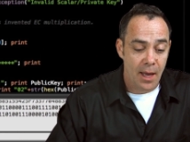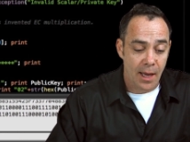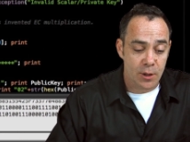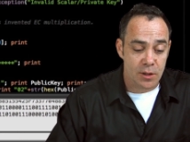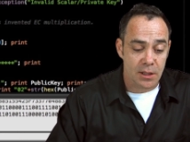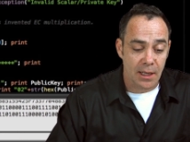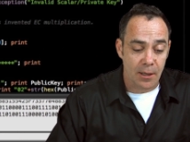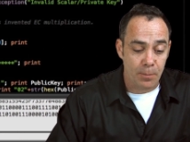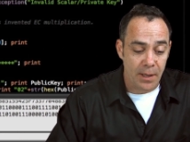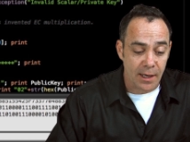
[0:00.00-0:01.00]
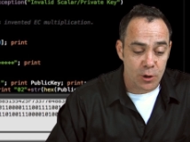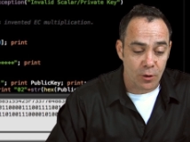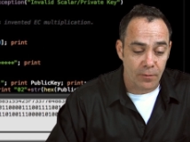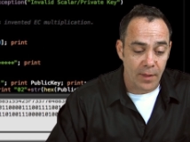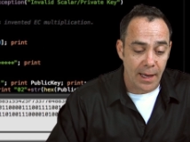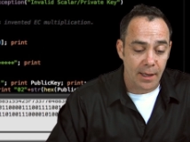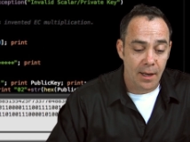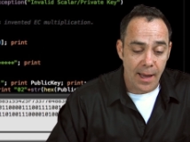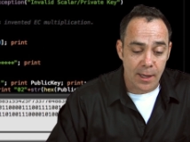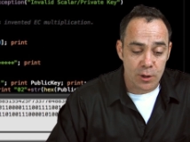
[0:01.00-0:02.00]
And just to get a picture of that,
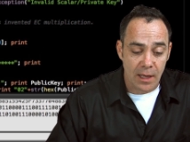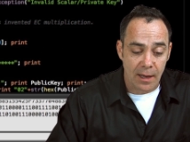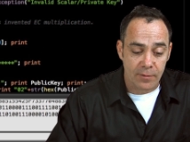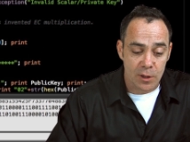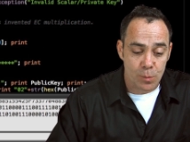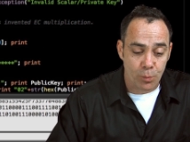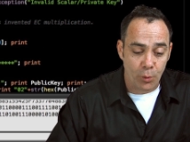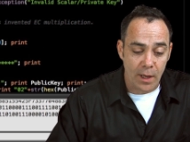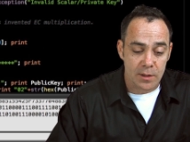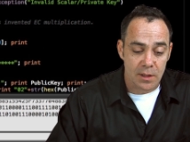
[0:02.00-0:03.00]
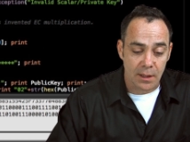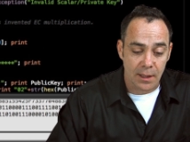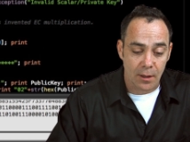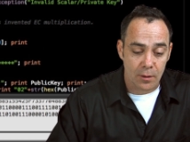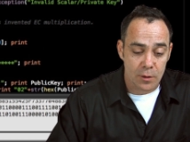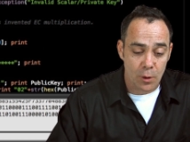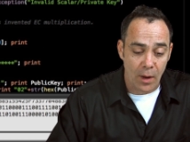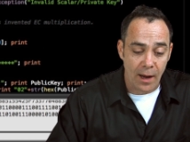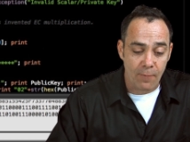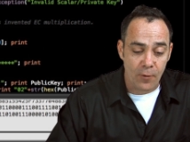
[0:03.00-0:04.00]
I actually have these prints in here.
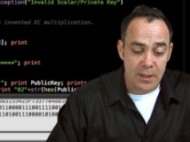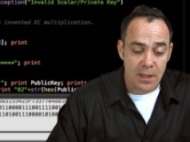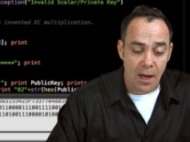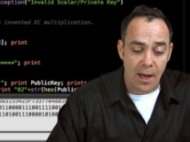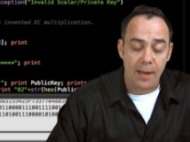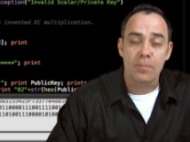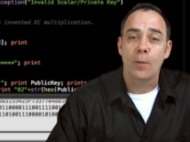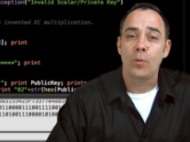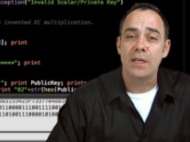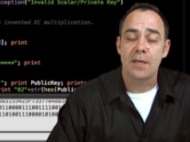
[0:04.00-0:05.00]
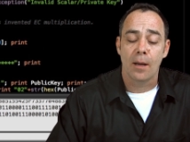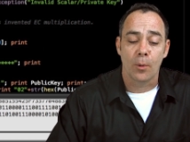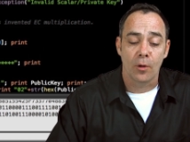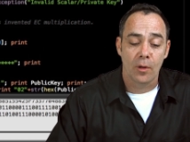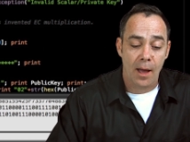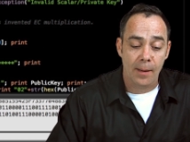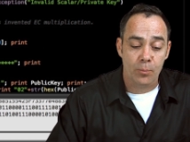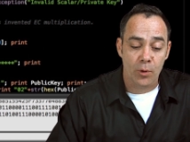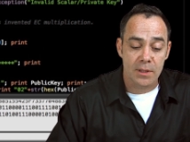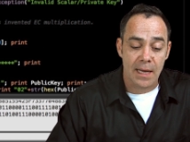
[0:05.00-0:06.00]
So every time that we double, I
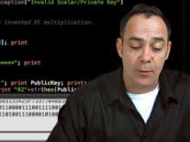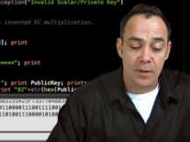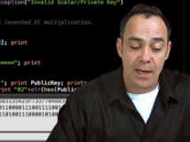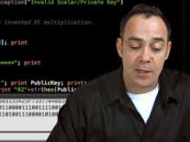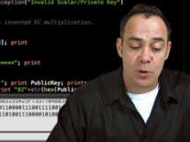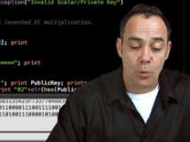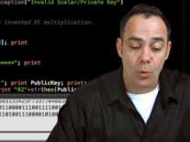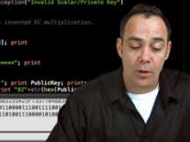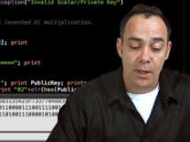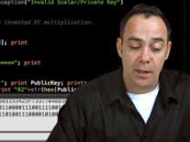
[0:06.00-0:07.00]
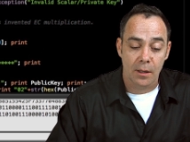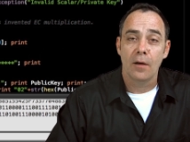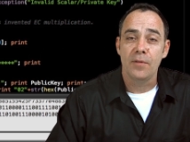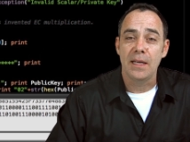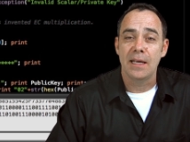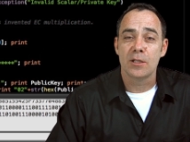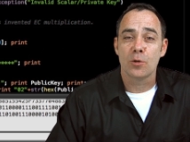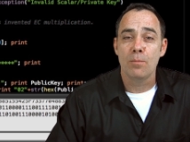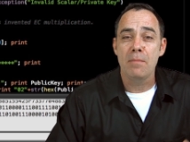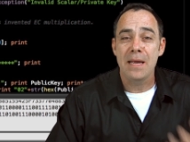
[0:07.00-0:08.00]
print out the x-coordinate of the
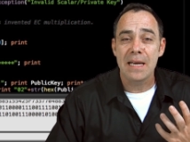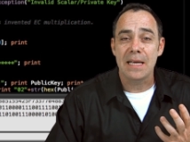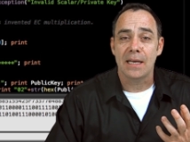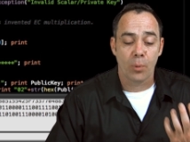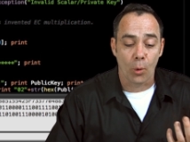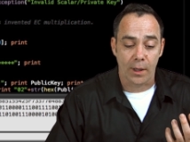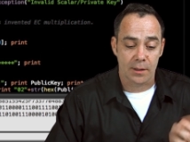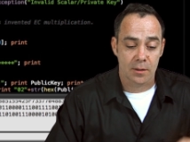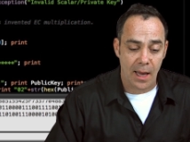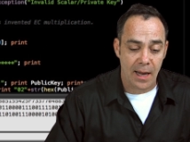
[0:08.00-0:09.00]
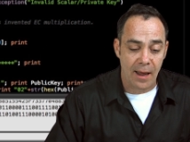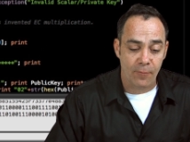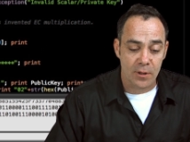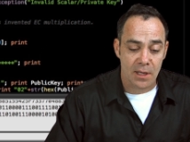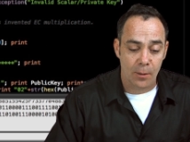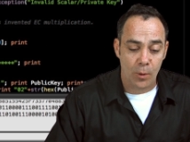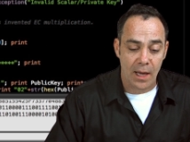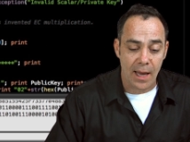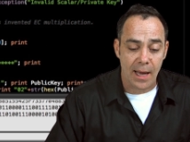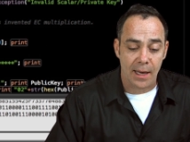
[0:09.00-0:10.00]
intermediate point. And every time
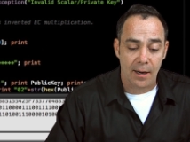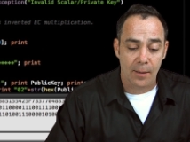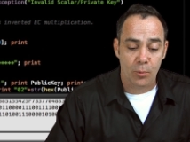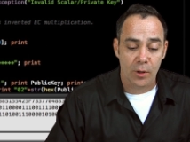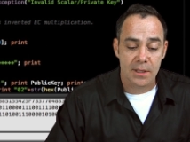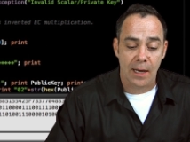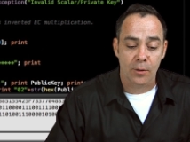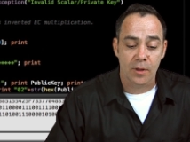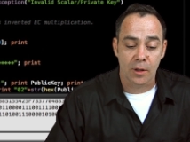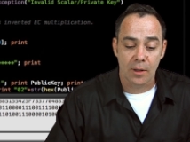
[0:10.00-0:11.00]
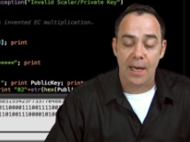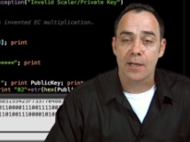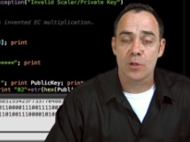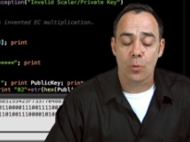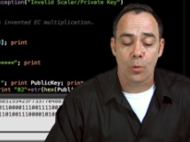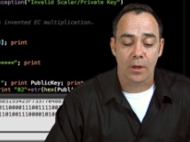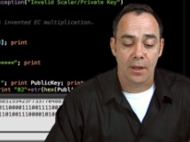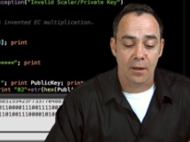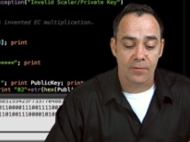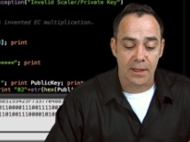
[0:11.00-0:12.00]
we add, I print out the
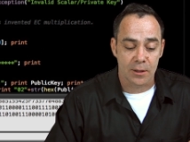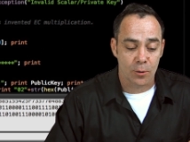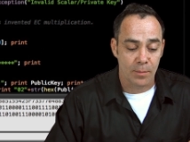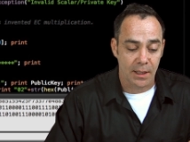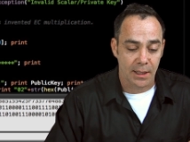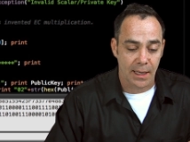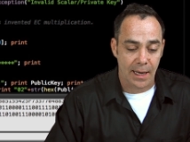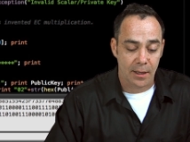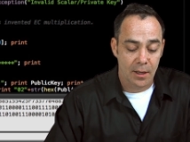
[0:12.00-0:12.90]
x-coordinate of the intermediate add.